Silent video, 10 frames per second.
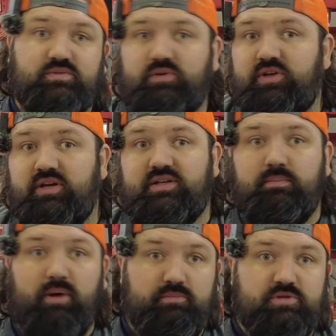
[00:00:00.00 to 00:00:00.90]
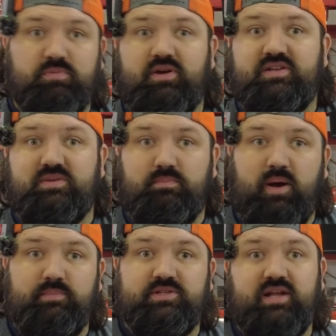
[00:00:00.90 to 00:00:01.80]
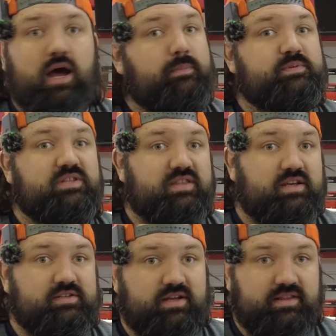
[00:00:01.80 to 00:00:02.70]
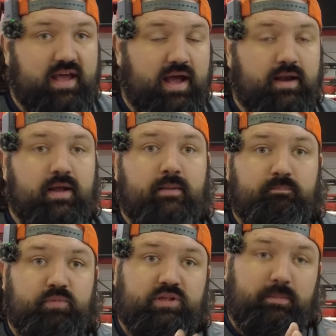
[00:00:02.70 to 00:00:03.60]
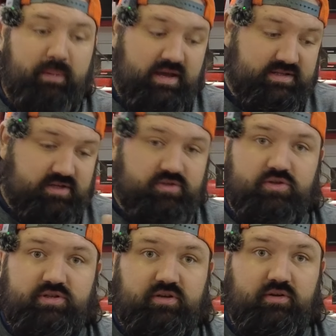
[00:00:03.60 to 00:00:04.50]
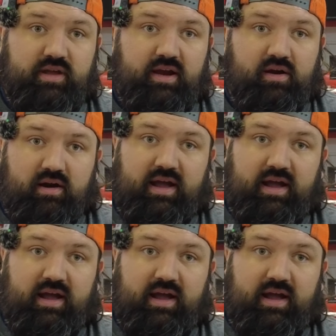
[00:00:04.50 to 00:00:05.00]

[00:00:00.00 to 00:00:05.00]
when you get to bump springs and bump stops and things like that, but the basics are still there.